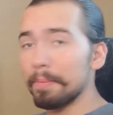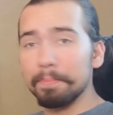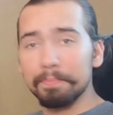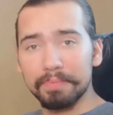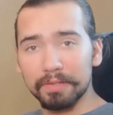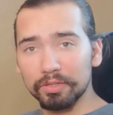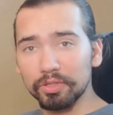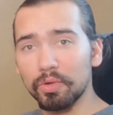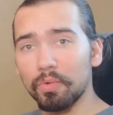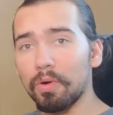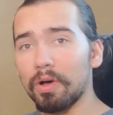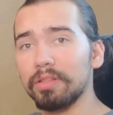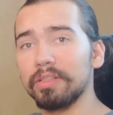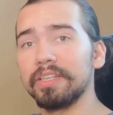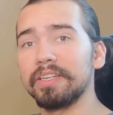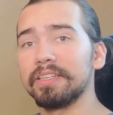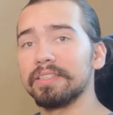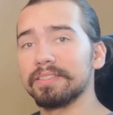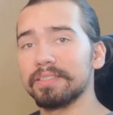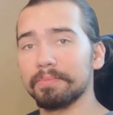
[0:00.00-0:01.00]
Build
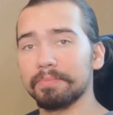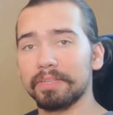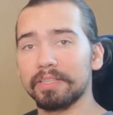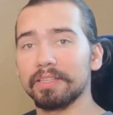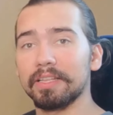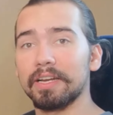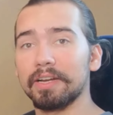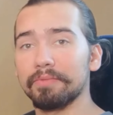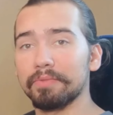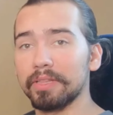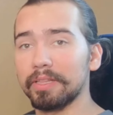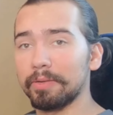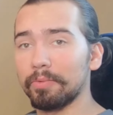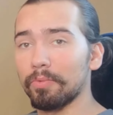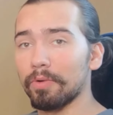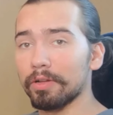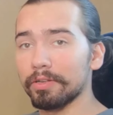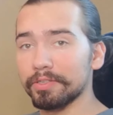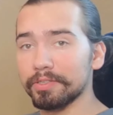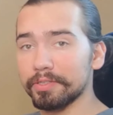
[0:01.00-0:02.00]
quality is something that I really
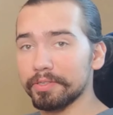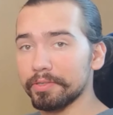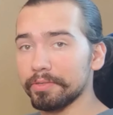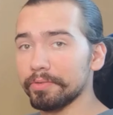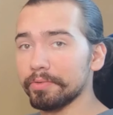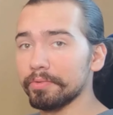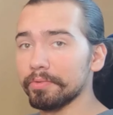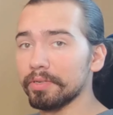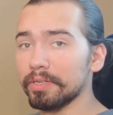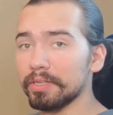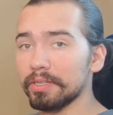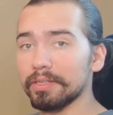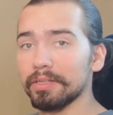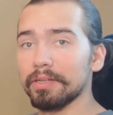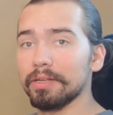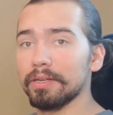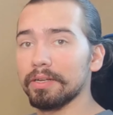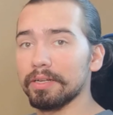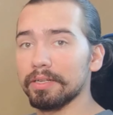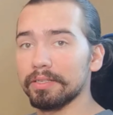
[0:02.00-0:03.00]
want to
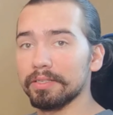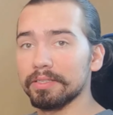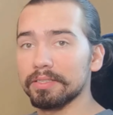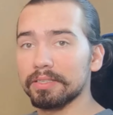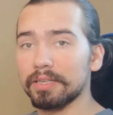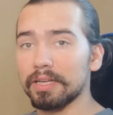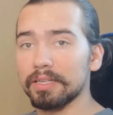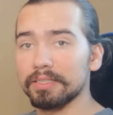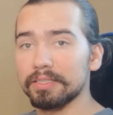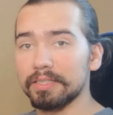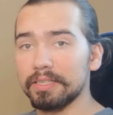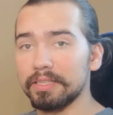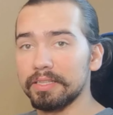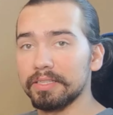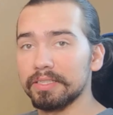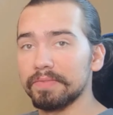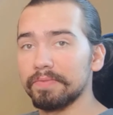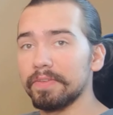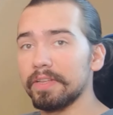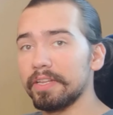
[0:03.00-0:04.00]
discuss in
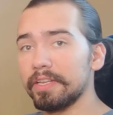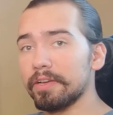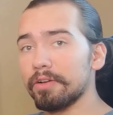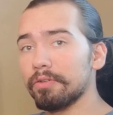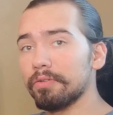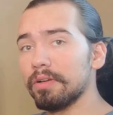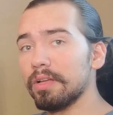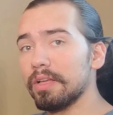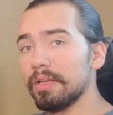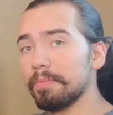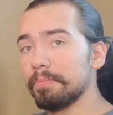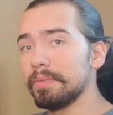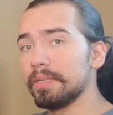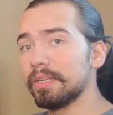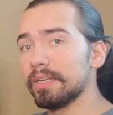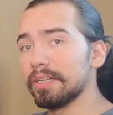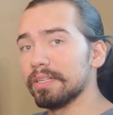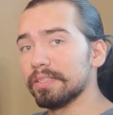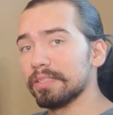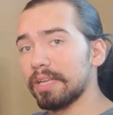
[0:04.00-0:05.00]
this video
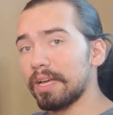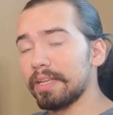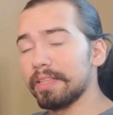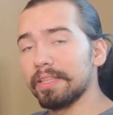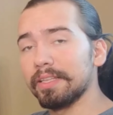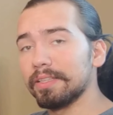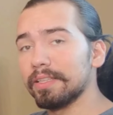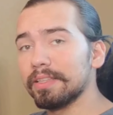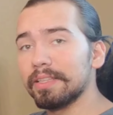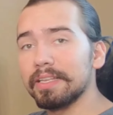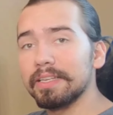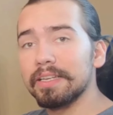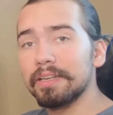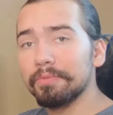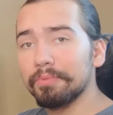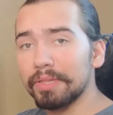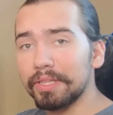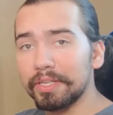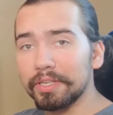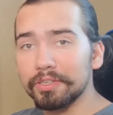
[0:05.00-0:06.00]
because I think that they did a
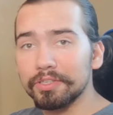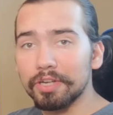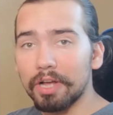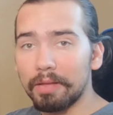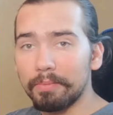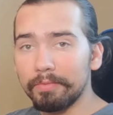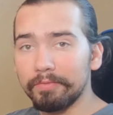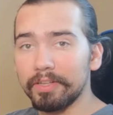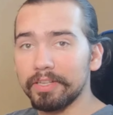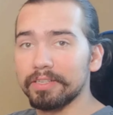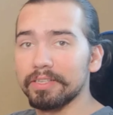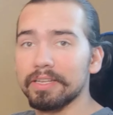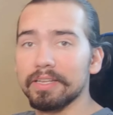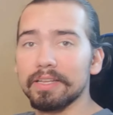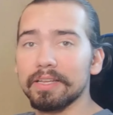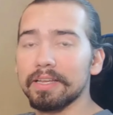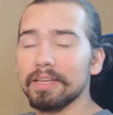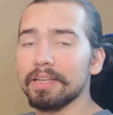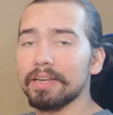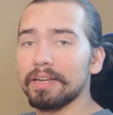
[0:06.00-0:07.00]
really good job of it,
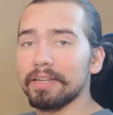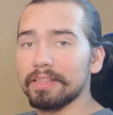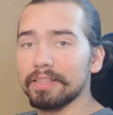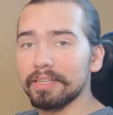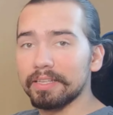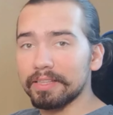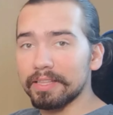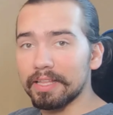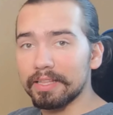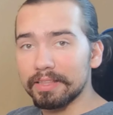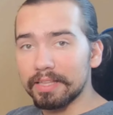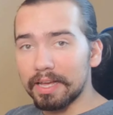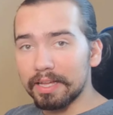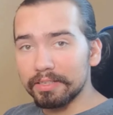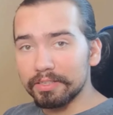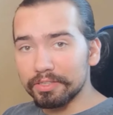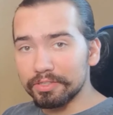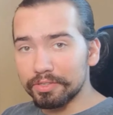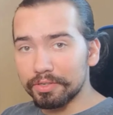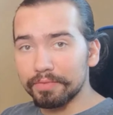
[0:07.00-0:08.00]
and I think that
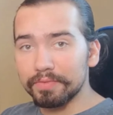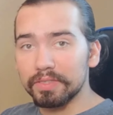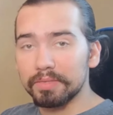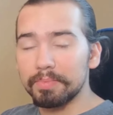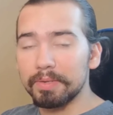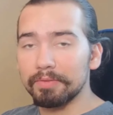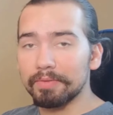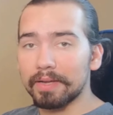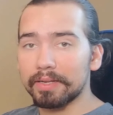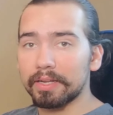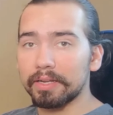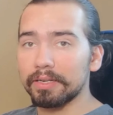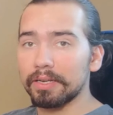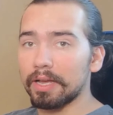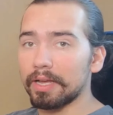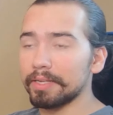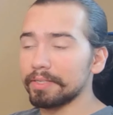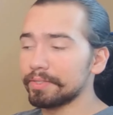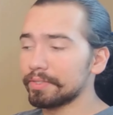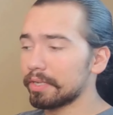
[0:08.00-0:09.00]
that deserves to be
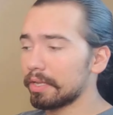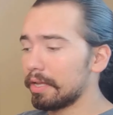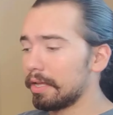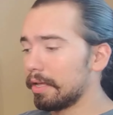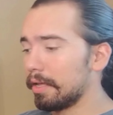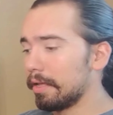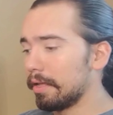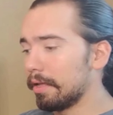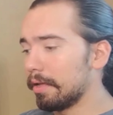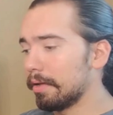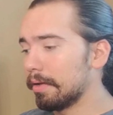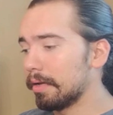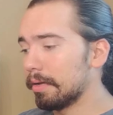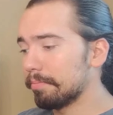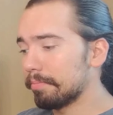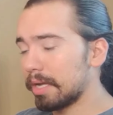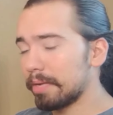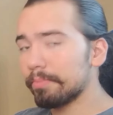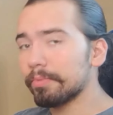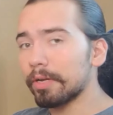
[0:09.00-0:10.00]
recognized.
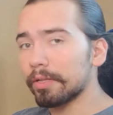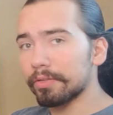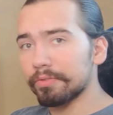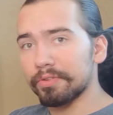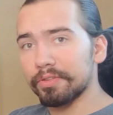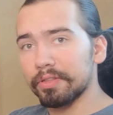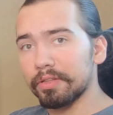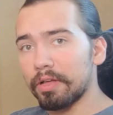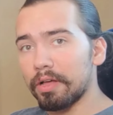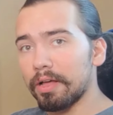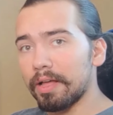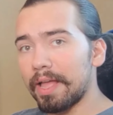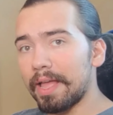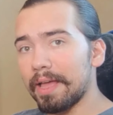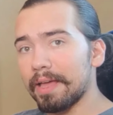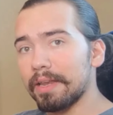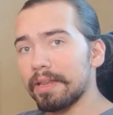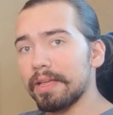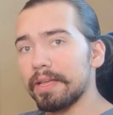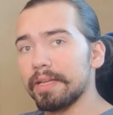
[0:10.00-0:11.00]
My brother-in-law
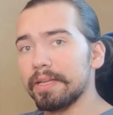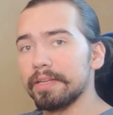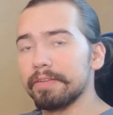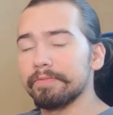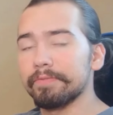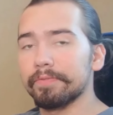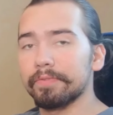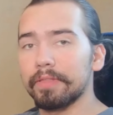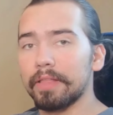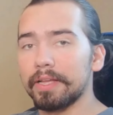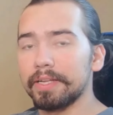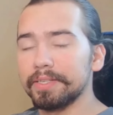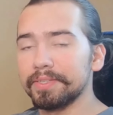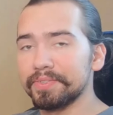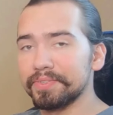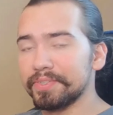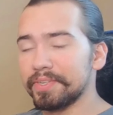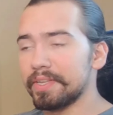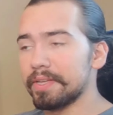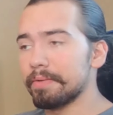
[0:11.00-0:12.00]
had a flight
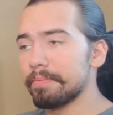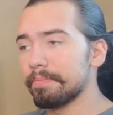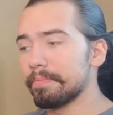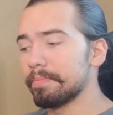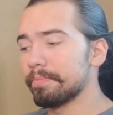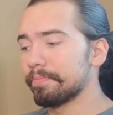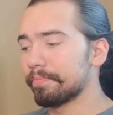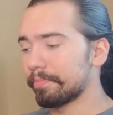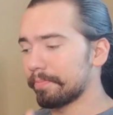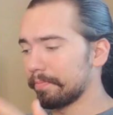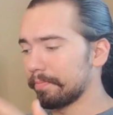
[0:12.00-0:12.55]
sim